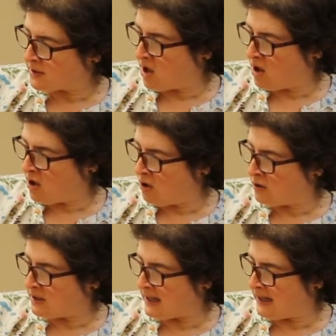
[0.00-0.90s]
Folks
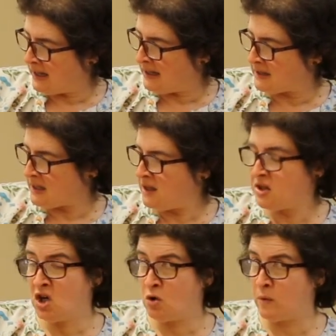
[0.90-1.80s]
called
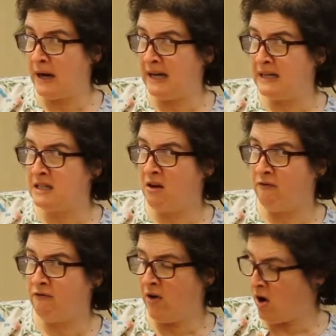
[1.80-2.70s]
it the
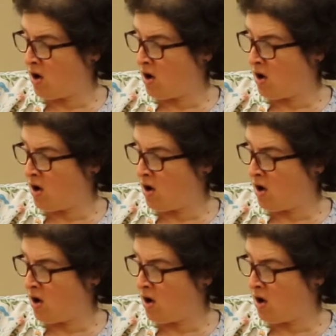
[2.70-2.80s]
Great